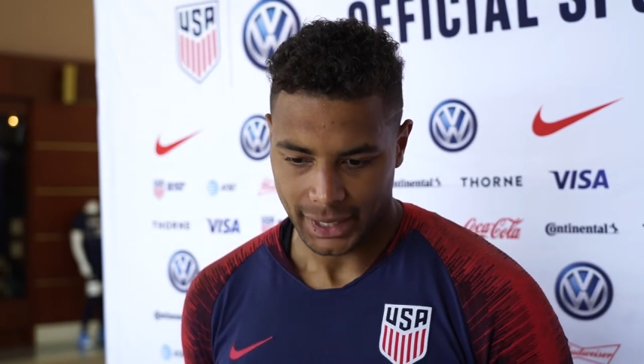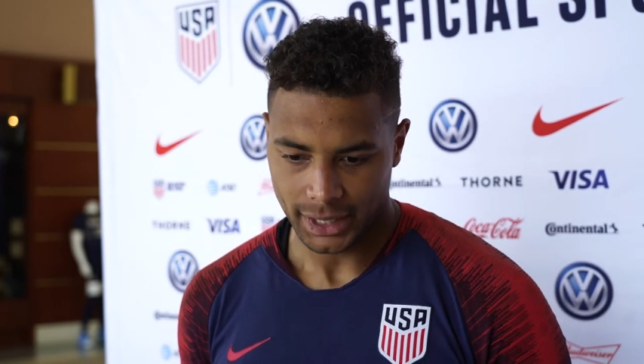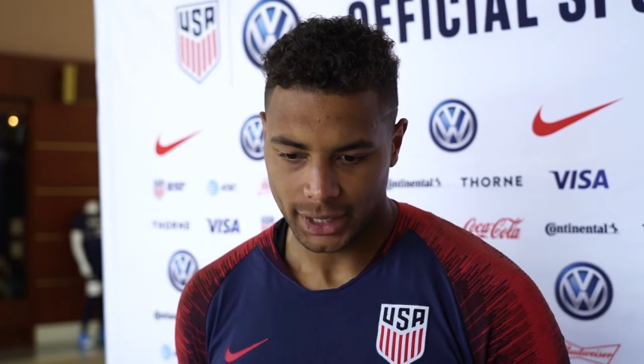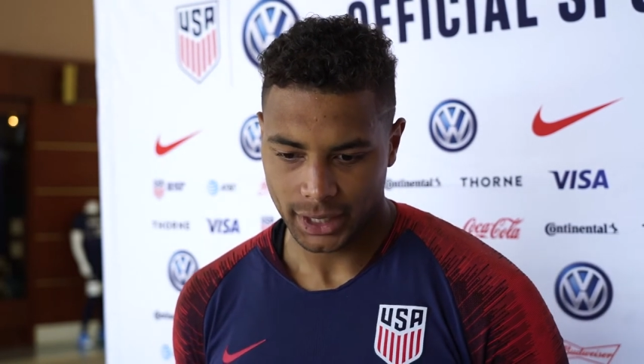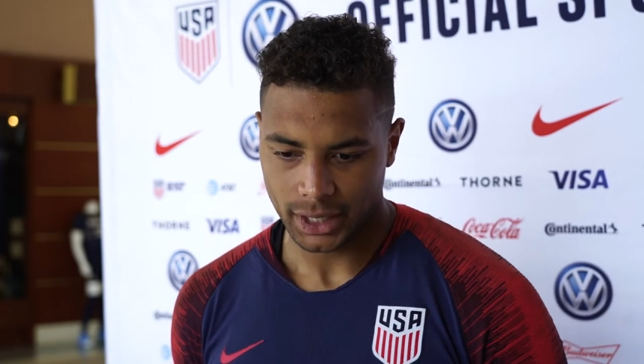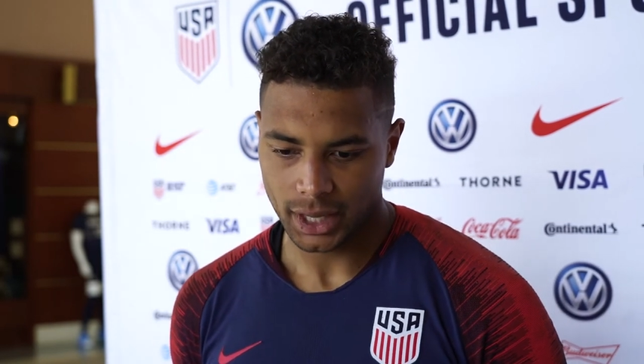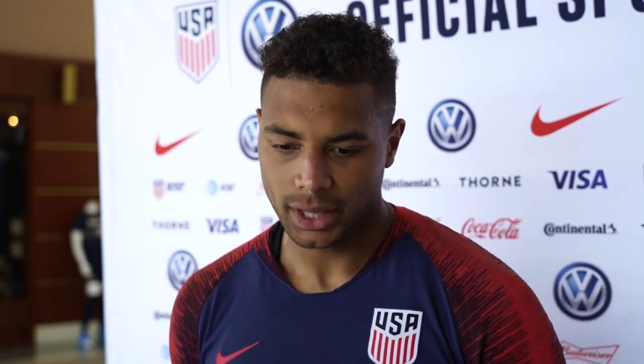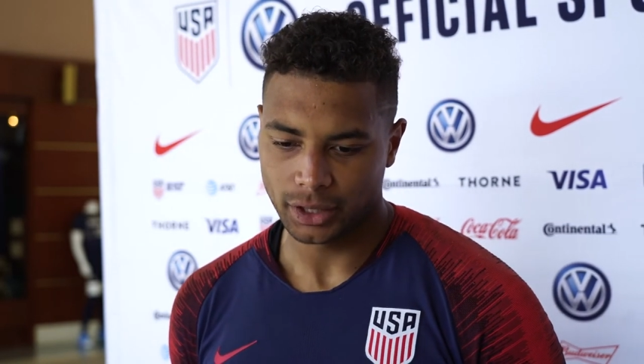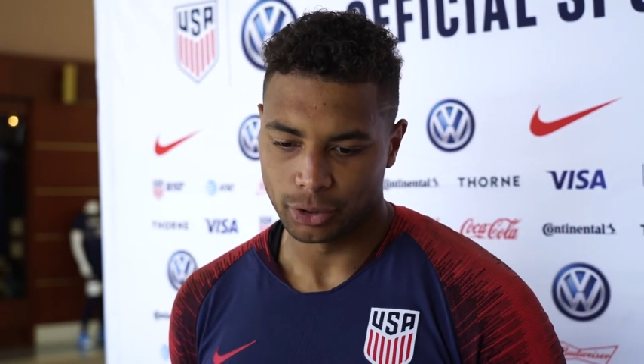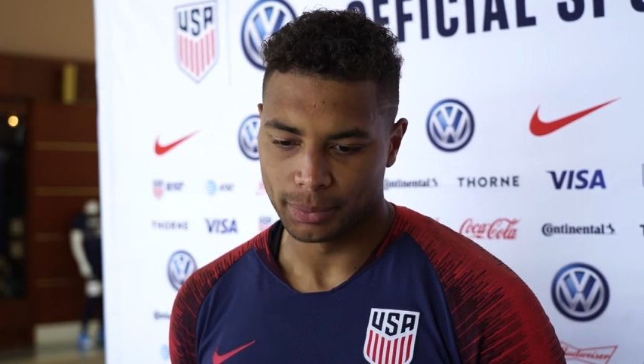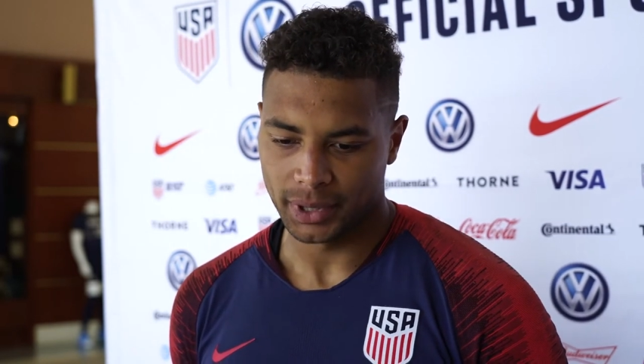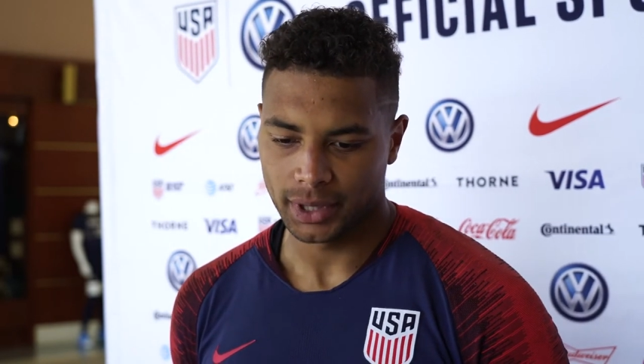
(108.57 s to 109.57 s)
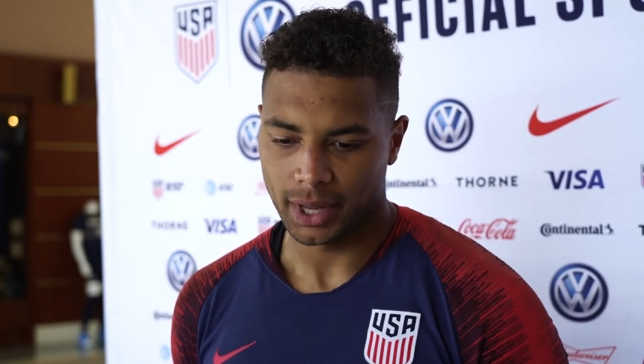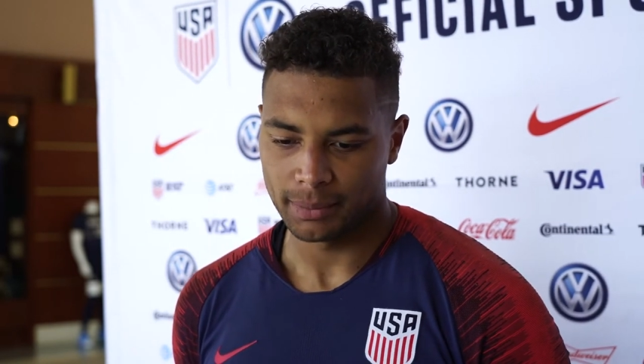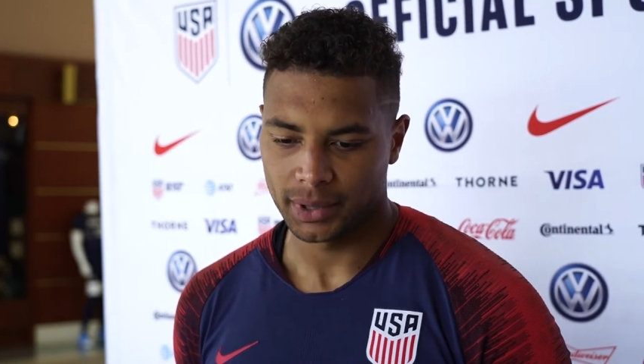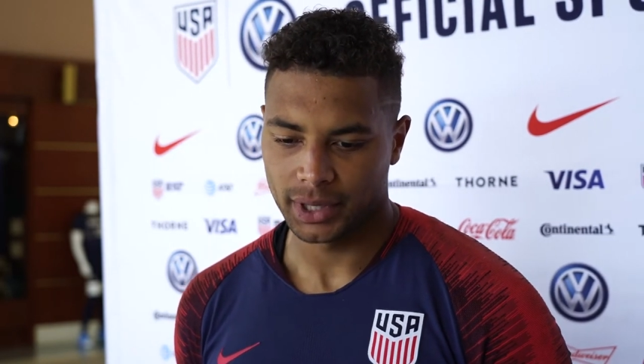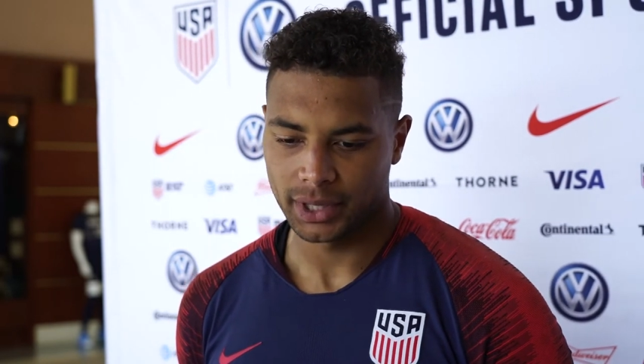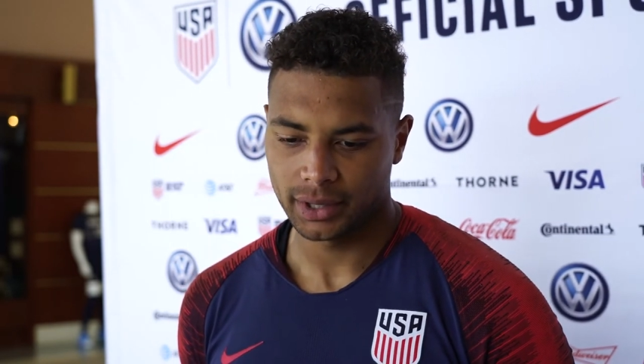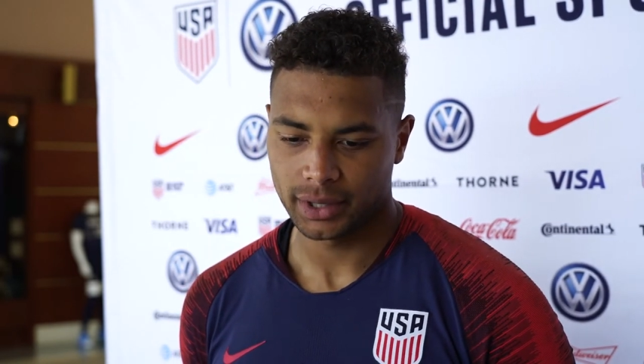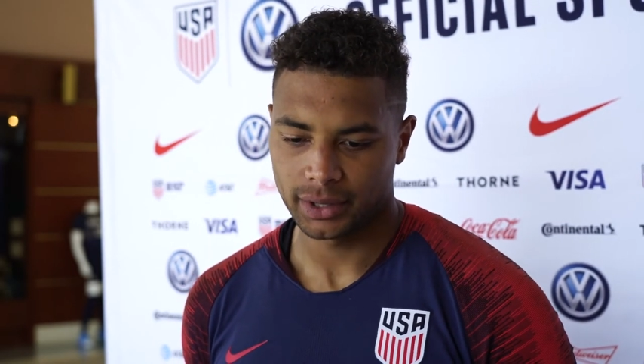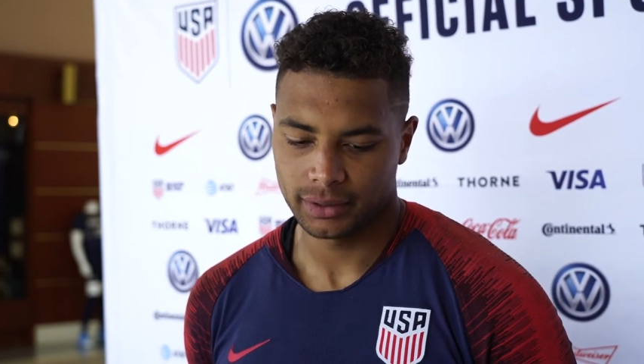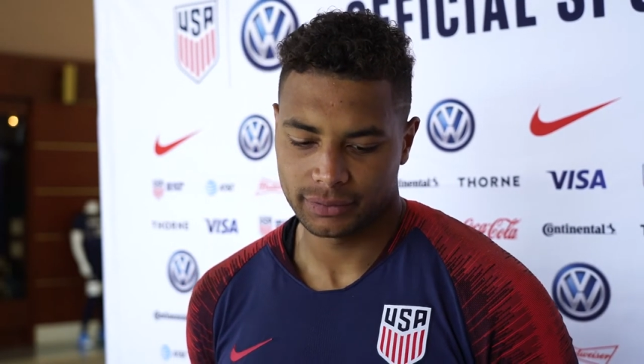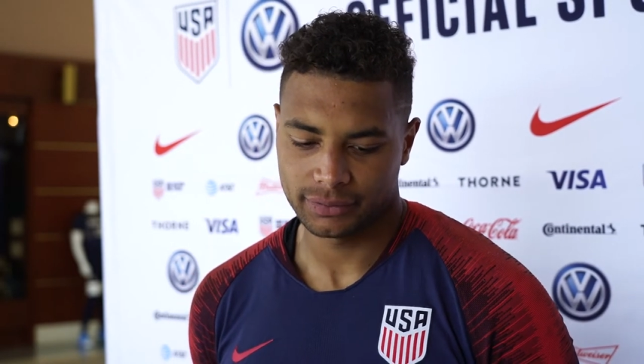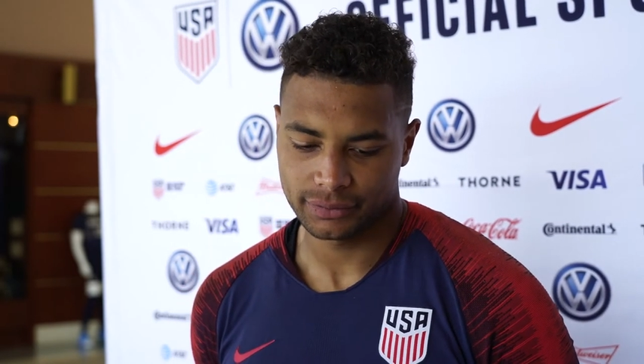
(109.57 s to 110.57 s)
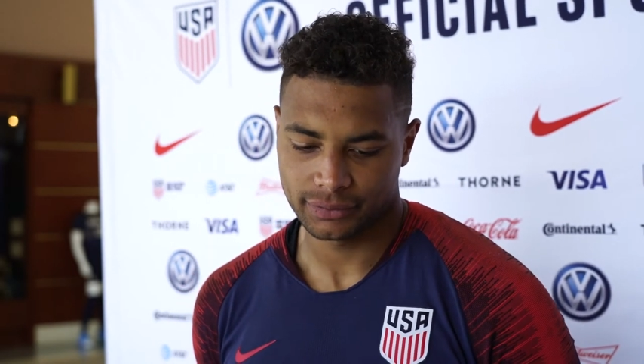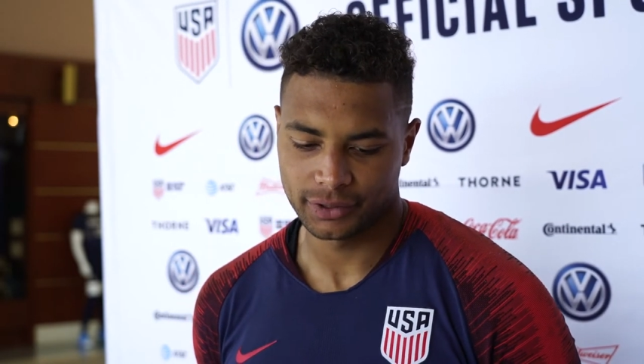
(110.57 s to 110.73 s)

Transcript: Uh, a little bit. I mean, he, he's